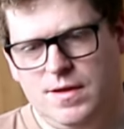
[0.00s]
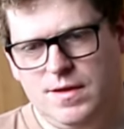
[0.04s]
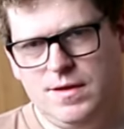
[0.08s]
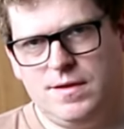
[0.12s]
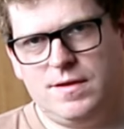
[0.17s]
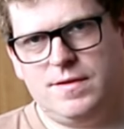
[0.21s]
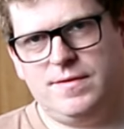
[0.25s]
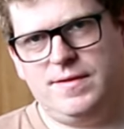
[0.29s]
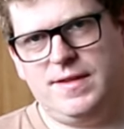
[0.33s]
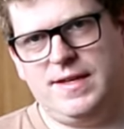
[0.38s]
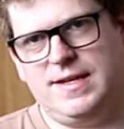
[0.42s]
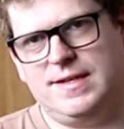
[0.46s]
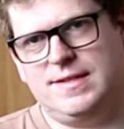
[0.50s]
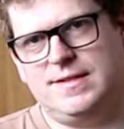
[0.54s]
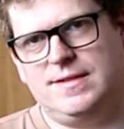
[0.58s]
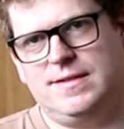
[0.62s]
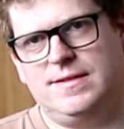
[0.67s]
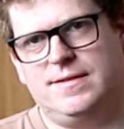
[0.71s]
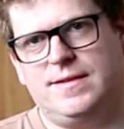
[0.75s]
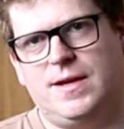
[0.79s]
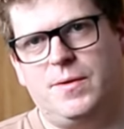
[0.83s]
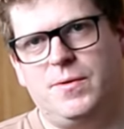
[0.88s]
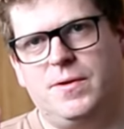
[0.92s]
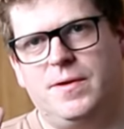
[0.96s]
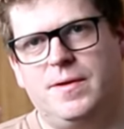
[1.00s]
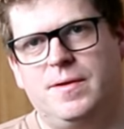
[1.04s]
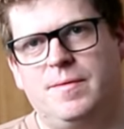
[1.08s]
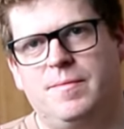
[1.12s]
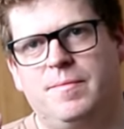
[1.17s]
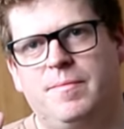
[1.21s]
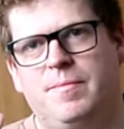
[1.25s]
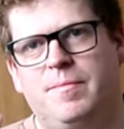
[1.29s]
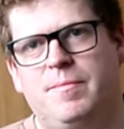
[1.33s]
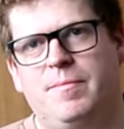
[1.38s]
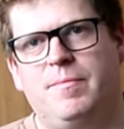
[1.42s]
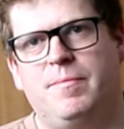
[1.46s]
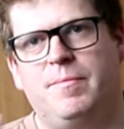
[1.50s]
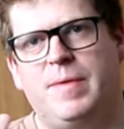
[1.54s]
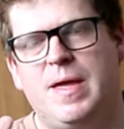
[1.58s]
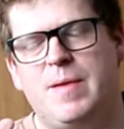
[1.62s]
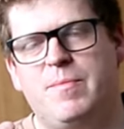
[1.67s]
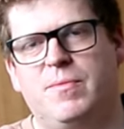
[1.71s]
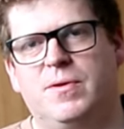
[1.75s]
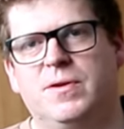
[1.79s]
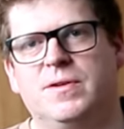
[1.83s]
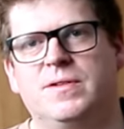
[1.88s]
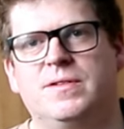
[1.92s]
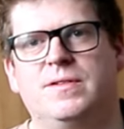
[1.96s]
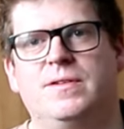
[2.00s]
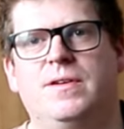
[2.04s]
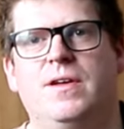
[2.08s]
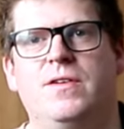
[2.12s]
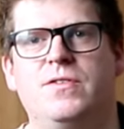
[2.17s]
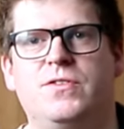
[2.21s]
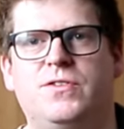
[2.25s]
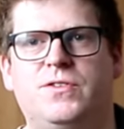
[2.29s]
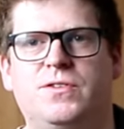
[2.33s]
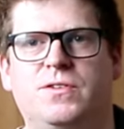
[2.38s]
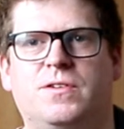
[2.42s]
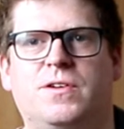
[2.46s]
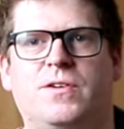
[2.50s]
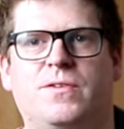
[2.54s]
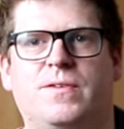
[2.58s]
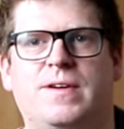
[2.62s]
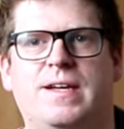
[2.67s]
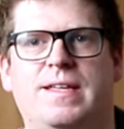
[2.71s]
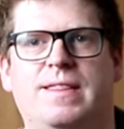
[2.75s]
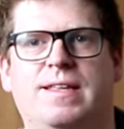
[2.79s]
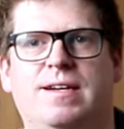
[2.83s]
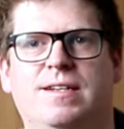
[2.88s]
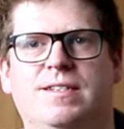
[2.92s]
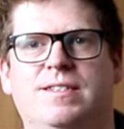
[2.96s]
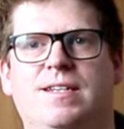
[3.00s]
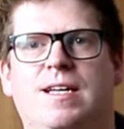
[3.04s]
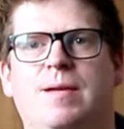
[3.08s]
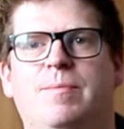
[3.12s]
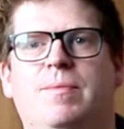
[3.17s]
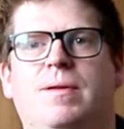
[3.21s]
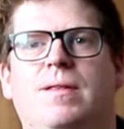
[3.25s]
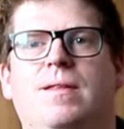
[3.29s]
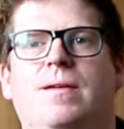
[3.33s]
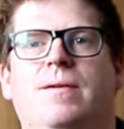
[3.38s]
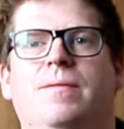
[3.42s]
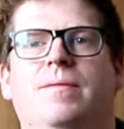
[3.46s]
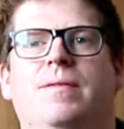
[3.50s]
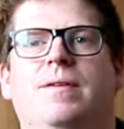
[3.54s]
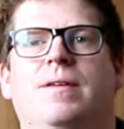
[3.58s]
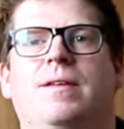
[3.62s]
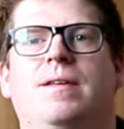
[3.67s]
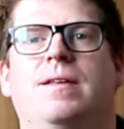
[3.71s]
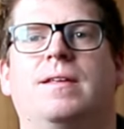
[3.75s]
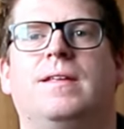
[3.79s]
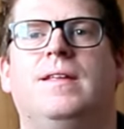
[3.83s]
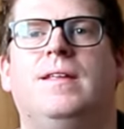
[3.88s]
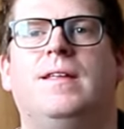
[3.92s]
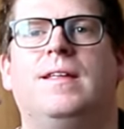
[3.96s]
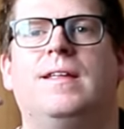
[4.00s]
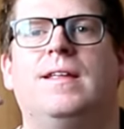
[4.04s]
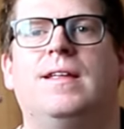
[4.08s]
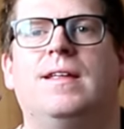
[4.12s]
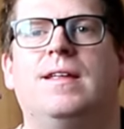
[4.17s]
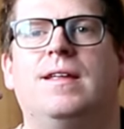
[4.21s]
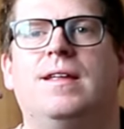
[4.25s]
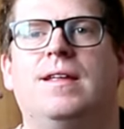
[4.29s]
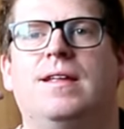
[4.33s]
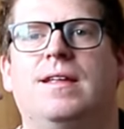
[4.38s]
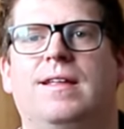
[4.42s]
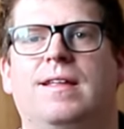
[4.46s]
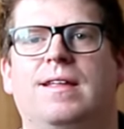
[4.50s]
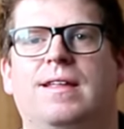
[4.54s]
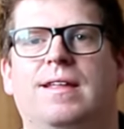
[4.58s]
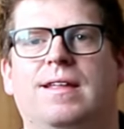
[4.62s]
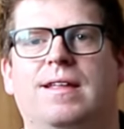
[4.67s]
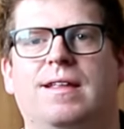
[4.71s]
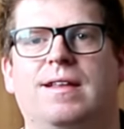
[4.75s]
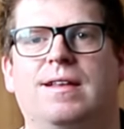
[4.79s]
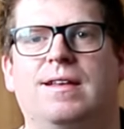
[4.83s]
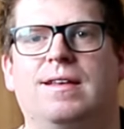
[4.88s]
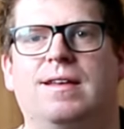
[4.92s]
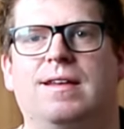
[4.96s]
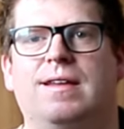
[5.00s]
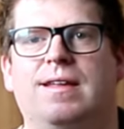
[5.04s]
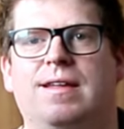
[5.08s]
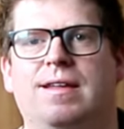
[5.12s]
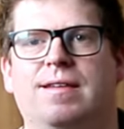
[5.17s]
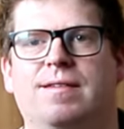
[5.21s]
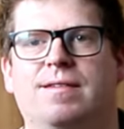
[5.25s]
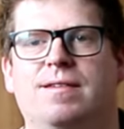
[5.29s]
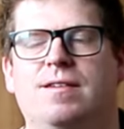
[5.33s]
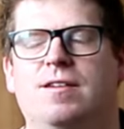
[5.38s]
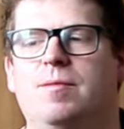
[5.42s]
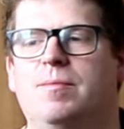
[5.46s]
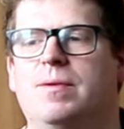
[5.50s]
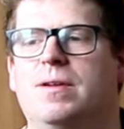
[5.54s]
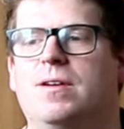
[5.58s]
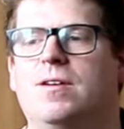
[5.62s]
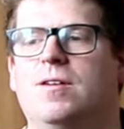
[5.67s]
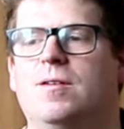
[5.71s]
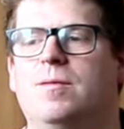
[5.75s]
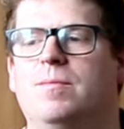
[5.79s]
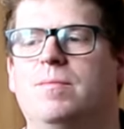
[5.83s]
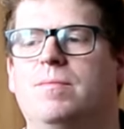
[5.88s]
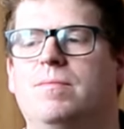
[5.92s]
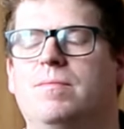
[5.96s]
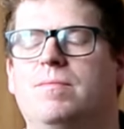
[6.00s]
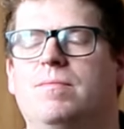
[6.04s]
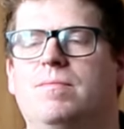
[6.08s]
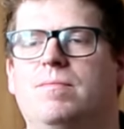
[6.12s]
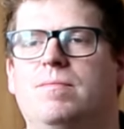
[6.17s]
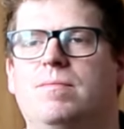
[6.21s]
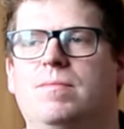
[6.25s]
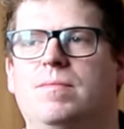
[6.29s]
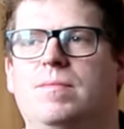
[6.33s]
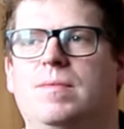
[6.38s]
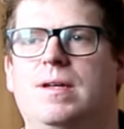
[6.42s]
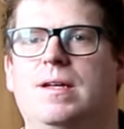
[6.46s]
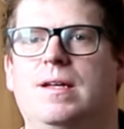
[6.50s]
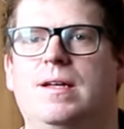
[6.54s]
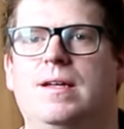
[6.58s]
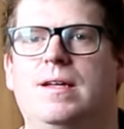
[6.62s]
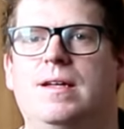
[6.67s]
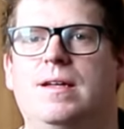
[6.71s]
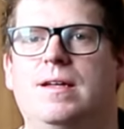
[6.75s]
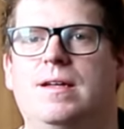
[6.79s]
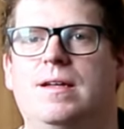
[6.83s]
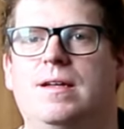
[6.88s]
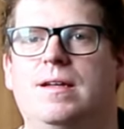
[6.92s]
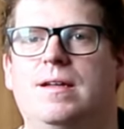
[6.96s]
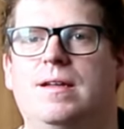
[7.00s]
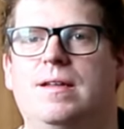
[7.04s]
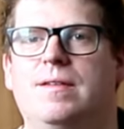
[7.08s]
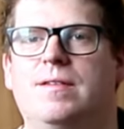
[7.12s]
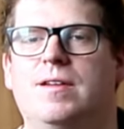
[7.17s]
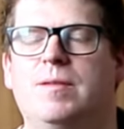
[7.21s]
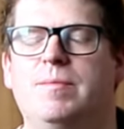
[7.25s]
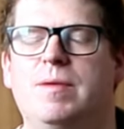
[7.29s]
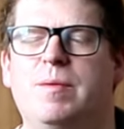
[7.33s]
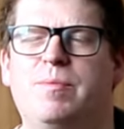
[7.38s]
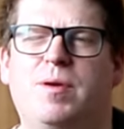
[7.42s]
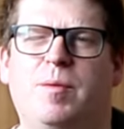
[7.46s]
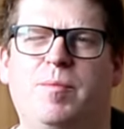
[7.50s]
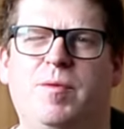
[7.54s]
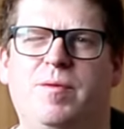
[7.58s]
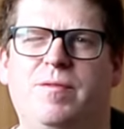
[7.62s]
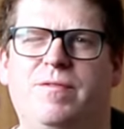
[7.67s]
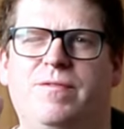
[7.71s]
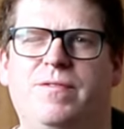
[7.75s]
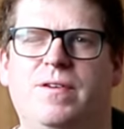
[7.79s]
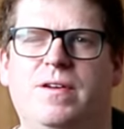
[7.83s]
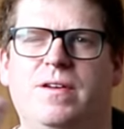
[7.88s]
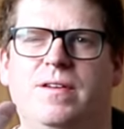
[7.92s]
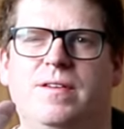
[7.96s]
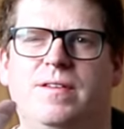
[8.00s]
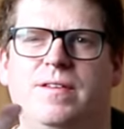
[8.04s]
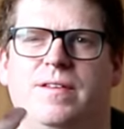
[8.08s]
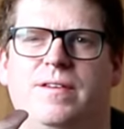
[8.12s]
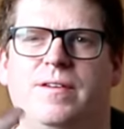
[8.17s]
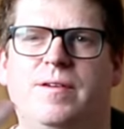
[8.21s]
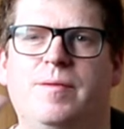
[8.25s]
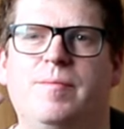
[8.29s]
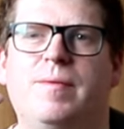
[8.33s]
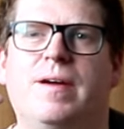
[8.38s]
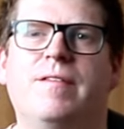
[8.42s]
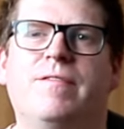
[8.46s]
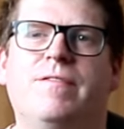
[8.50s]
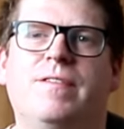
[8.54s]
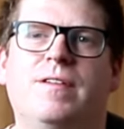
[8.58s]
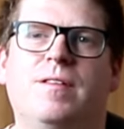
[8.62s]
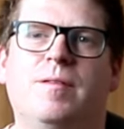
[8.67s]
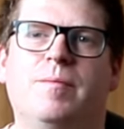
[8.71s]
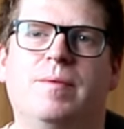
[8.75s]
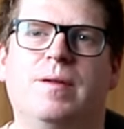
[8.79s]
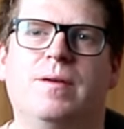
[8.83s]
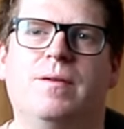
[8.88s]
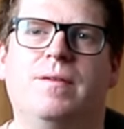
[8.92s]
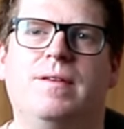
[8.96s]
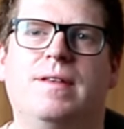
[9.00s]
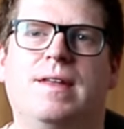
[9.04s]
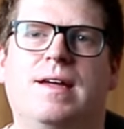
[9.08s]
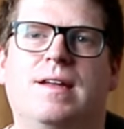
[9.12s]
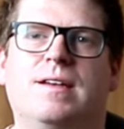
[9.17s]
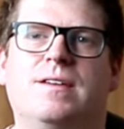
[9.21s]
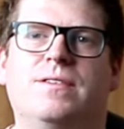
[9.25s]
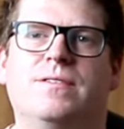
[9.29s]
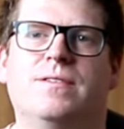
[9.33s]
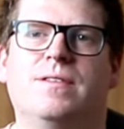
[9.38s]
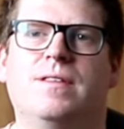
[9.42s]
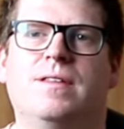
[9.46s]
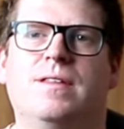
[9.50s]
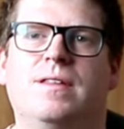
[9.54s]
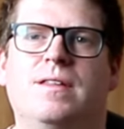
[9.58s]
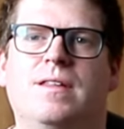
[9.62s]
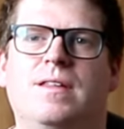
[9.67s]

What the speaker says: because this is our paintbrush, and just creating that shape alone is going to become, it's going to be a problem at first. You know, it might feel a bit unnatural.